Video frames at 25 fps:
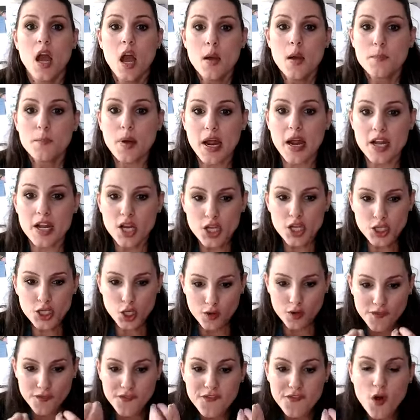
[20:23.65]
But you're
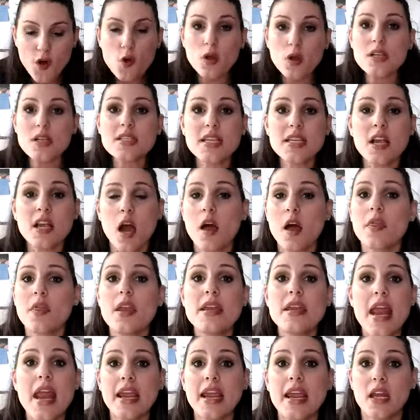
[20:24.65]
focusing on the
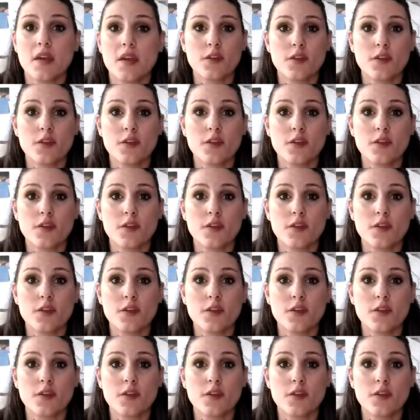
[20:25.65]
negative.